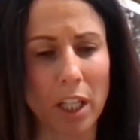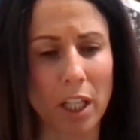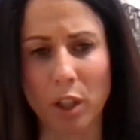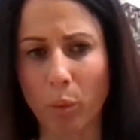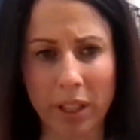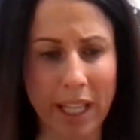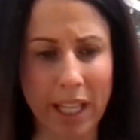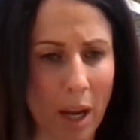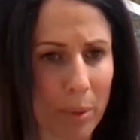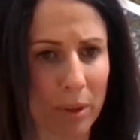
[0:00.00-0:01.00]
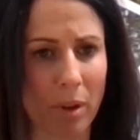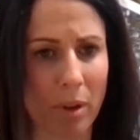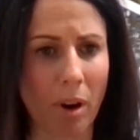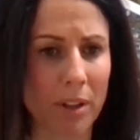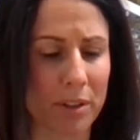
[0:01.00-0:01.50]
where the capital
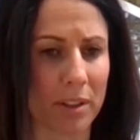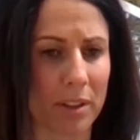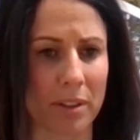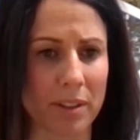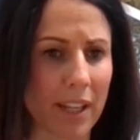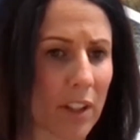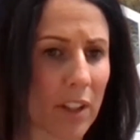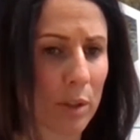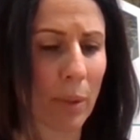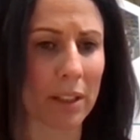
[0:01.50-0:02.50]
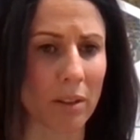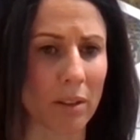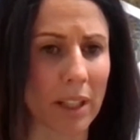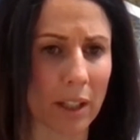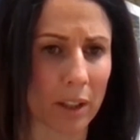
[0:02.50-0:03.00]
costs and the savings might
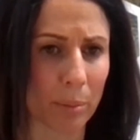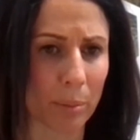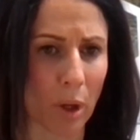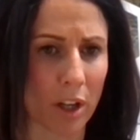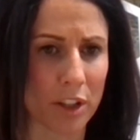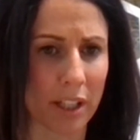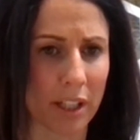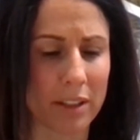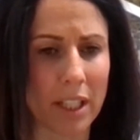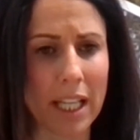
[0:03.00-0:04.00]
look like on a project.